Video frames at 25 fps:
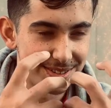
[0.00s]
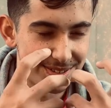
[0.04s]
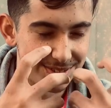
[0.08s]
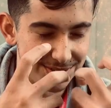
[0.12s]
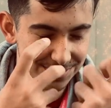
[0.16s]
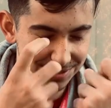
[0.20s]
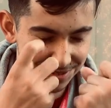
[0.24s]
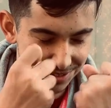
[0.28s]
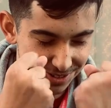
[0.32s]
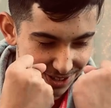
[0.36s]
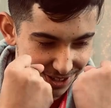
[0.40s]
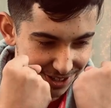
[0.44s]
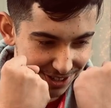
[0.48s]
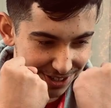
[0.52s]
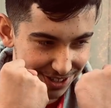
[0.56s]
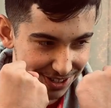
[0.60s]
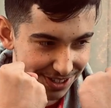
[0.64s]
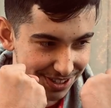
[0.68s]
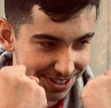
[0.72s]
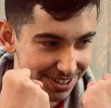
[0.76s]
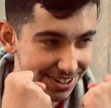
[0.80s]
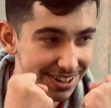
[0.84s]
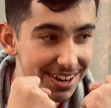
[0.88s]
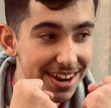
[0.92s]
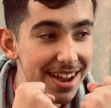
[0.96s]

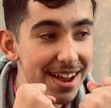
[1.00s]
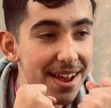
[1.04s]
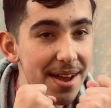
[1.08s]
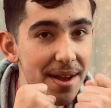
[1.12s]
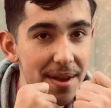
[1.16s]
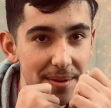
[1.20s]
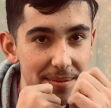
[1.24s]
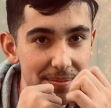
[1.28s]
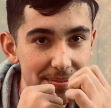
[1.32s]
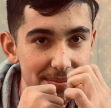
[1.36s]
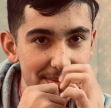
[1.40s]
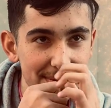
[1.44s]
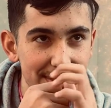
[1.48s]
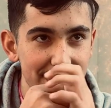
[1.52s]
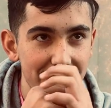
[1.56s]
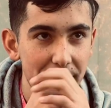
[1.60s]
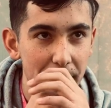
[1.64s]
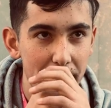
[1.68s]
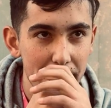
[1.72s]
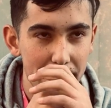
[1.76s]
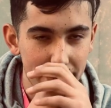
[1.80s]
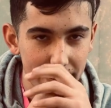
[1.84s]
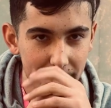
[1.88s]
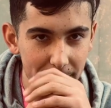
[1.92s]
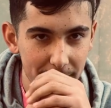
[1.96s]
Ugh!
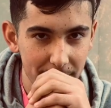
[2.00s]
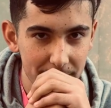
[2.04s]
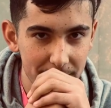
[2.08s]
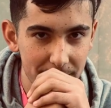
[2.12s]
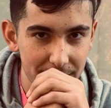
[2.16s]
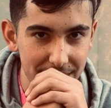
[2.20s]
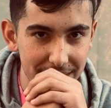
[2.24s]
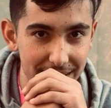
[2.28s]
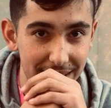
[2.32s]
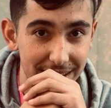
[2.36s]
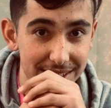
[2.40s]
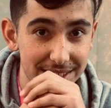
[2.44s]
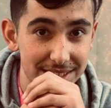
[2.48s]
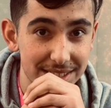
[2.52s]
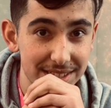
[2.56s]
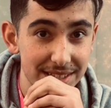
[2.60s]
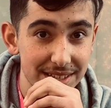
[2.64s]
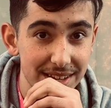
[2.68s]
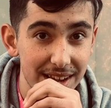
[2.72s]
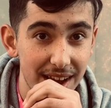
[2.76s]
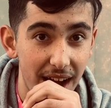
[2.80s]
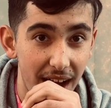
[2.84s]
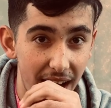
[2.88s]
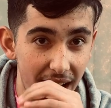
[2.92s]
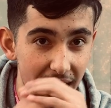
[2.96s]
But yes,
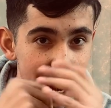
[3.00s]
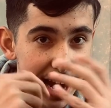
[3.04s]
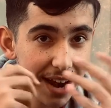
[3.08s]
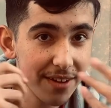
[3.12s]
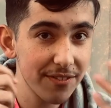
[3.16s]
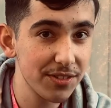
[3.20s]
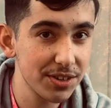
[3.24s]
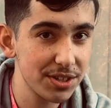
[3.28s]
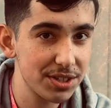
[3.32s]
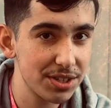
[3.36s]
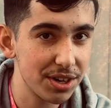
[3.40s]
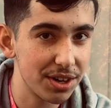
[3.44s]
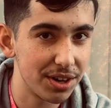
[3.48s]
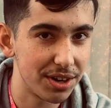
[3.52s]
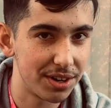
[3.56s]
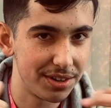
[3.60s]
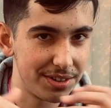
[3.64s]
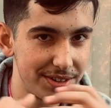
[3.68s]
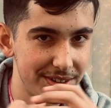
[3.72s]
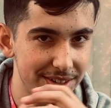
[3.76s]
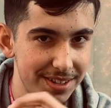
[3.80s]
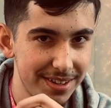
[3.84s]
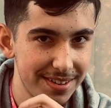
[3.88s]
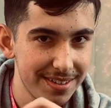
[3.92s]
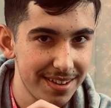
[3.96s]
I have
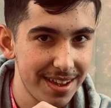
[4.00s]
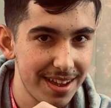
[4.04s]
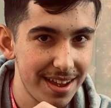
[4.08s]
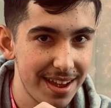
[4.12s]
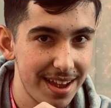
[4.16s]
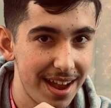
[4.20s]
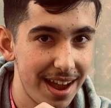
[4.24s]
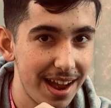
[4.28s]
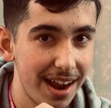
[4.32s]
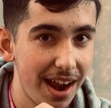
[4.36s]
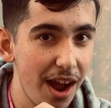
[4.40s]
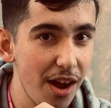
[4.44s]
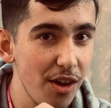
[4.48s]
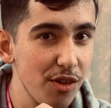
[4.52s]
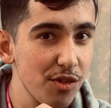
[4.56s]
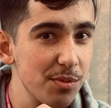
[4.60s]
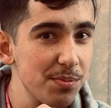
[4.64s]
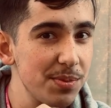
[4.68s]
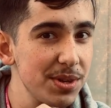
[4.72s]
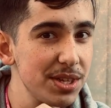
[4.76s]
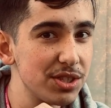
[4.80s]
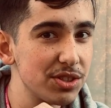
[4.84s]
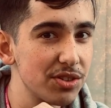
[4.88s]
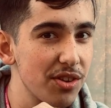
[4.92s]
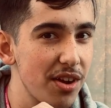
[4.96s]
returned, and I will
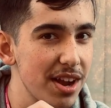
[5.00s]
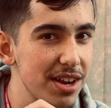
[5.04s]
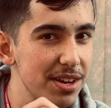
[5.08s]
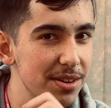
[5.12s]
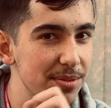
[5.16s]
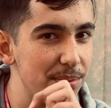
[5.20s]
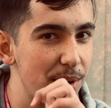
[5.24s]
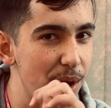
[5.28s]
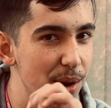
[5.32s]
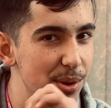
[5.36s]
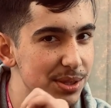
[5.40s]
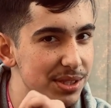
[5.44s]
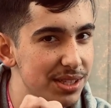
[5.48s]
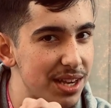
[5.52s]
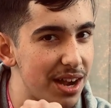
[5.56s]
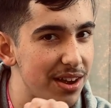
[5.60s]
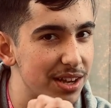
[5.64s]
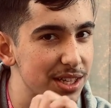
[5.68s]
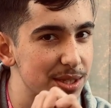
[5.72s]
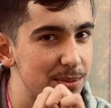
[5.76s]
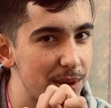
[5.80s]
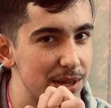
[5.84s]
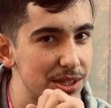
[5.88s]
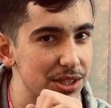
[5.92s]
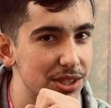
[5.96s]
be trying to post out
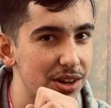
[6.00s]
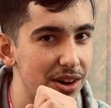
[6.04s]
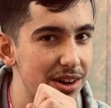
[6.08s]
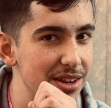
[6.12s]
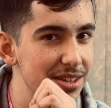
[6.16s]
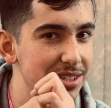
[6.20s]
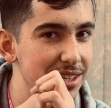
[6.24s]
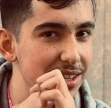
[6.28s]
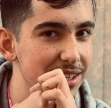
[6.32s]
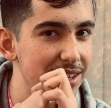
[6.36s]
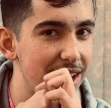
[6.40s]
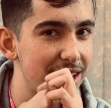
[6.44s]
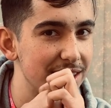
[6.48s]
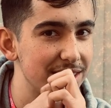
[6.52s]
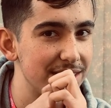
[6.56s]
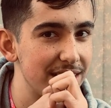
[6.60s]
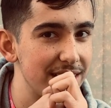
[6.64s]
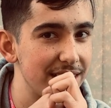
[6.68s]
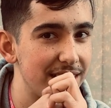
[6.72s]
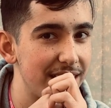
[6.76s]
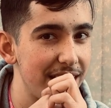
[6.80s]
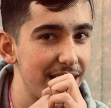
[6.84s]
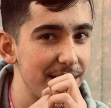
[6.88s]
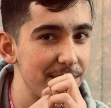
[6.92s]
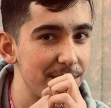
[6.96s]
as much content as I
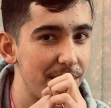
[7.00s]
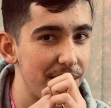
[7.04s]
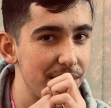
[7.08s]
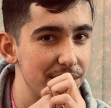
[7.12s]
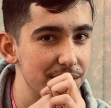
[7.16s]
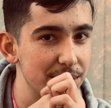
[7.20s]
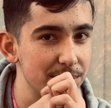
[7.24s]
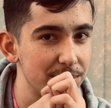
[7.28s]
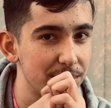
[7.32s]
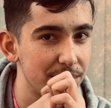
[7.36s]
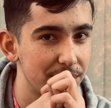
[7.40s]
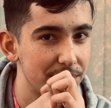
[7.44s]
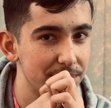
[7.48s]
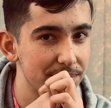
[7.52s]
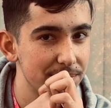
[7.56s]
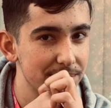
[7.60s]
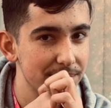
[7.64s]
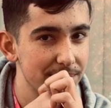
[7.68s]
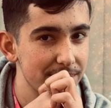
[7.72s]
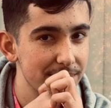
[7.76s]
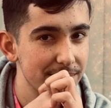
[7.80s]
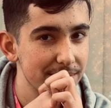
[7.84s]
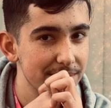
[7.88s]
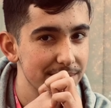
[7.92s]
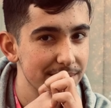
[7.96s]
can possible.
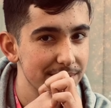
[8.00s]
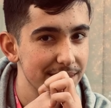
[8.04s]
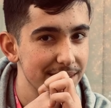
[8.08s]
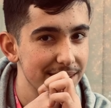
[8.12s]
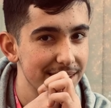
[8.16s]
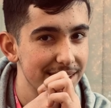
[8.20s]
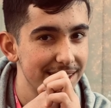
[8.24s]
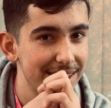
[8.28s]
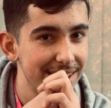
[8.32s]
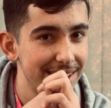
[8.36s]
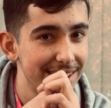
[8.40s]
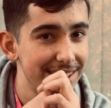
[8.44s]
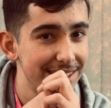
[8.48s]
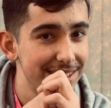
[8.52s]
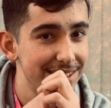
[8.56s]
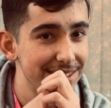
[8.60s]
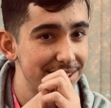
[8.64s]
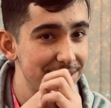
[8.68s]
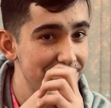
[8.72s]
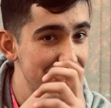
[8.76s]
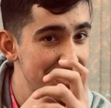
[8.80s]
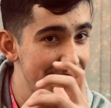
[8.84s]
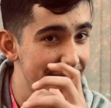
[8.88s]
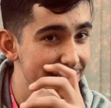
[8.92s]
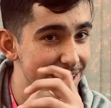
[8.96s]

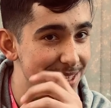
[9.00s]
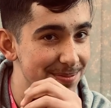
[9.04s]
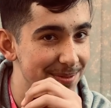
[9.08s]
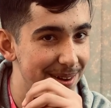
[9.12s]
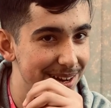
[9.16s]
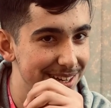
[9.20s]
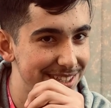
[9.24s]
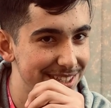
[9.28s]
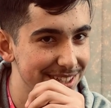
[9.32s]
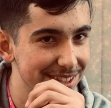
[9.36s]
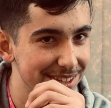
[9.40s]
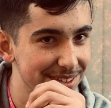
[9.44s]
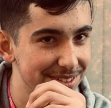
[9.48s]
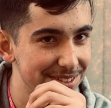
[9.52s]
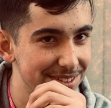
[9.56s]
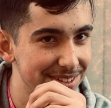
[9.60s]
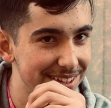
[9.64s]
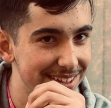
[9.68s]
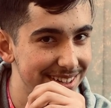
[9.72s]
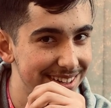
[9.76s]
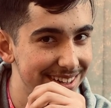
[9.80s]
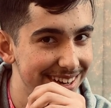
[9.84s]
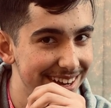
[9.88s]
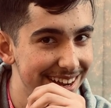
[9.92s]
So yes, my children.